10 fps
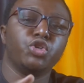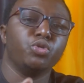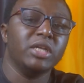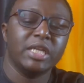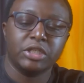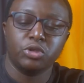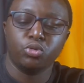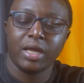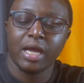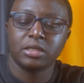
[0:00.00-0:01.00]
you need, is to
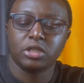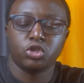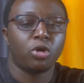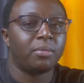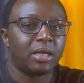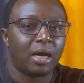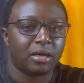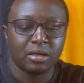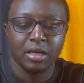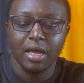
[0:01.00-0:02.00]
get the job done,